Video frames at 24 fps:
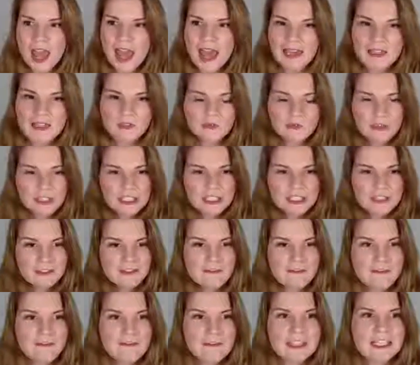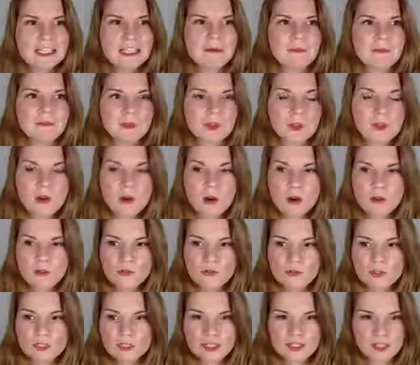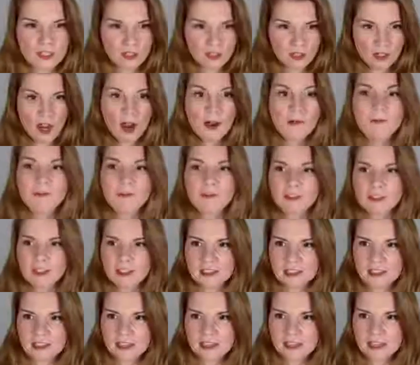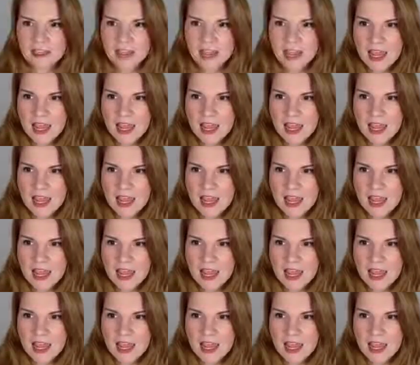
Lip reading: and really fill up their own circumference